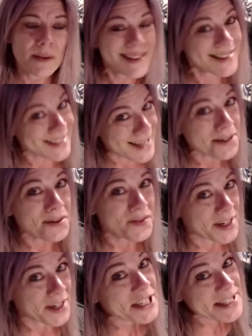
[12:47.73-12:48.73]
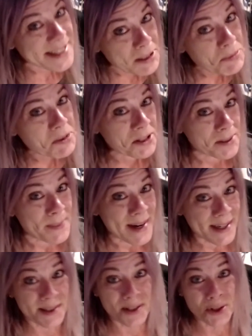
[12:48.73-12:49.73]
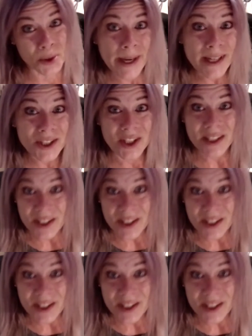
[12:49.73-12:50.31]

Sounded very similar to my situation,